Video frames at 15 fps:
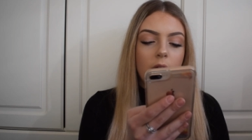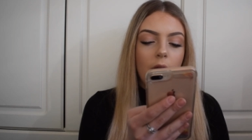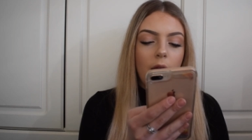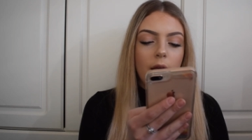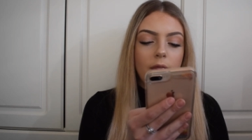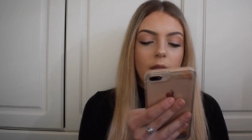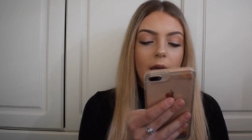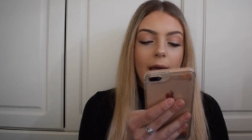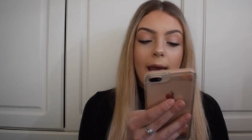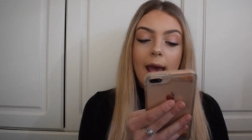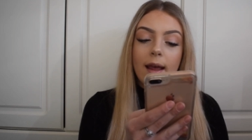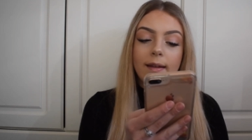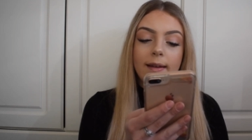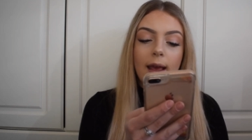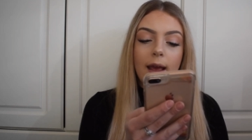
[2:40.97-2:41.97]
and the
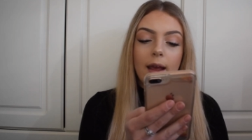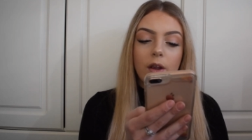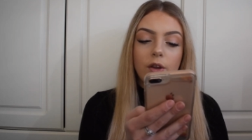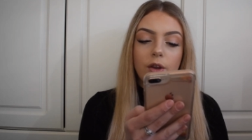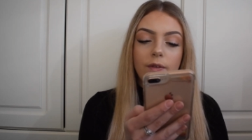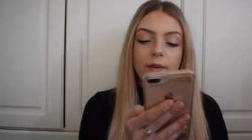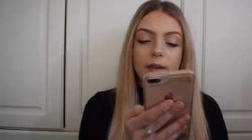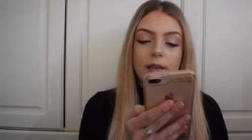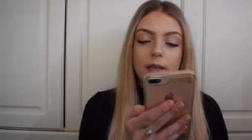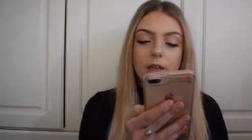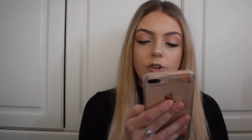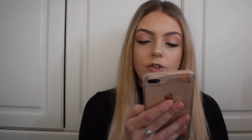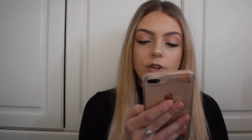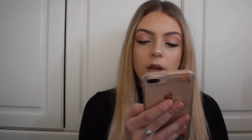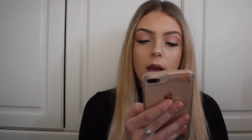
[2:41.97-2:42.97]
AirTech UV
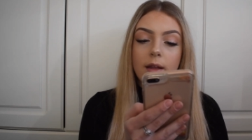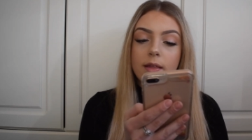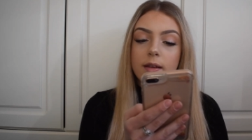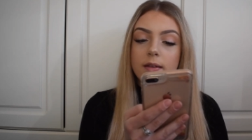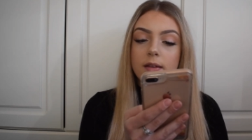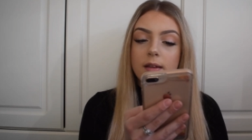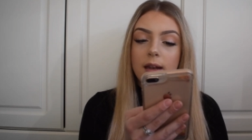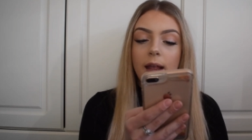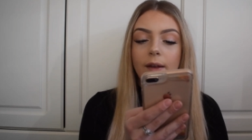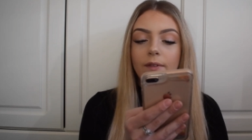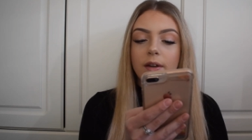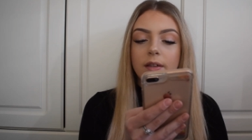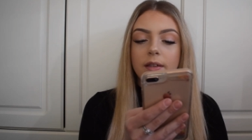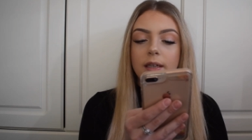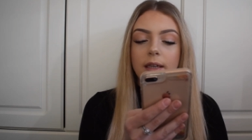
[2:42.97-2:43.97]
t-shirt, and the
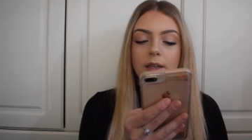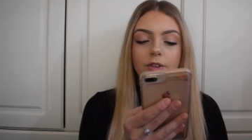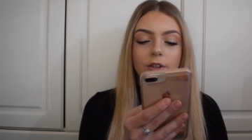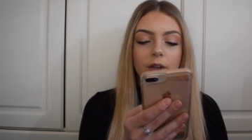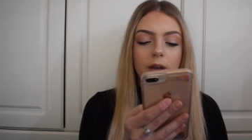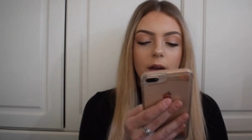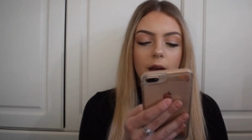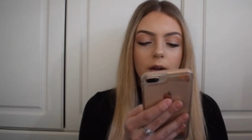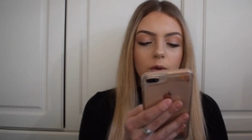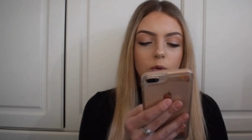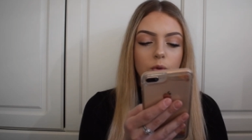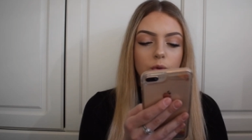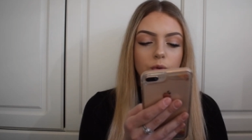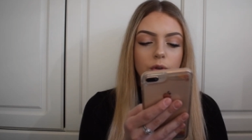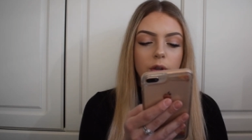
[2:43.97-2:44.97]
sleeveless t-shirt, and
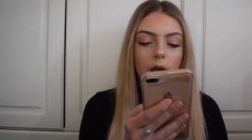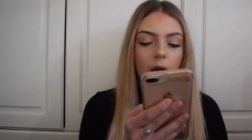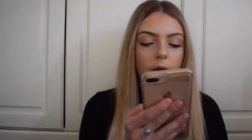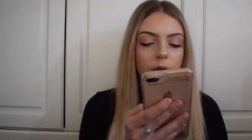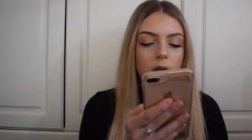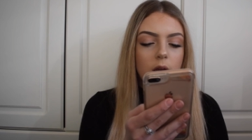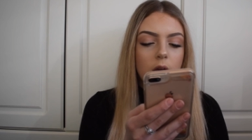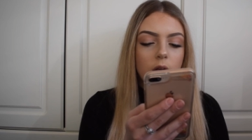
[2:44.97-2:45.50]
also